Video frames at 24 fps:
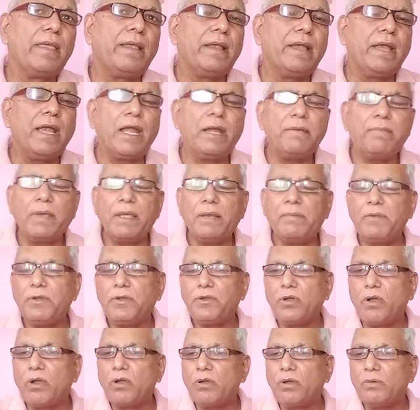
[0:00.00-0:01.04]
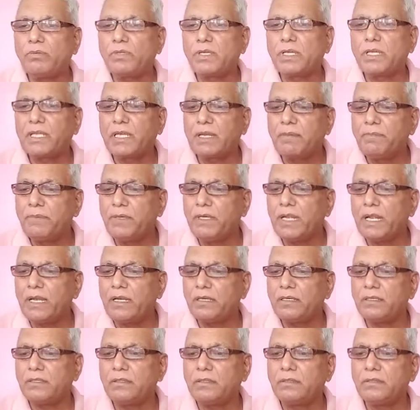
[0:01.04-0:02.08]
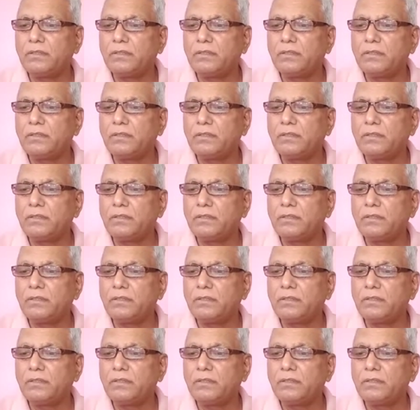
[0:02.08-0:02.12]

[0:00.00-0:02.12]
And when we talk of the criminal